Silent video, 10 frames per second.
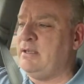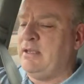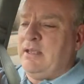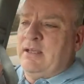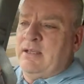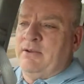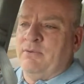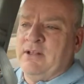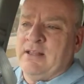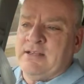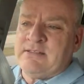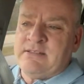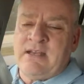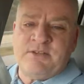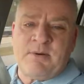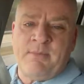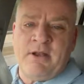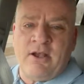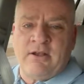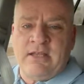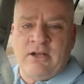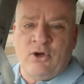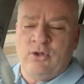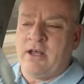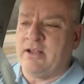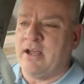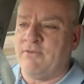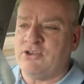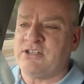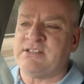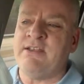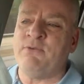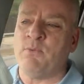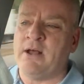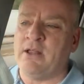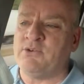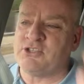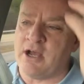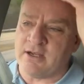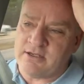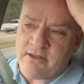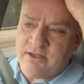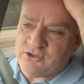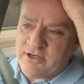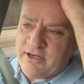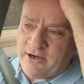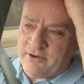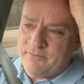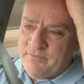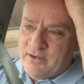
and realizes that he's probably not going to get a whole lot of coverage, because even while he was talking to the engineer,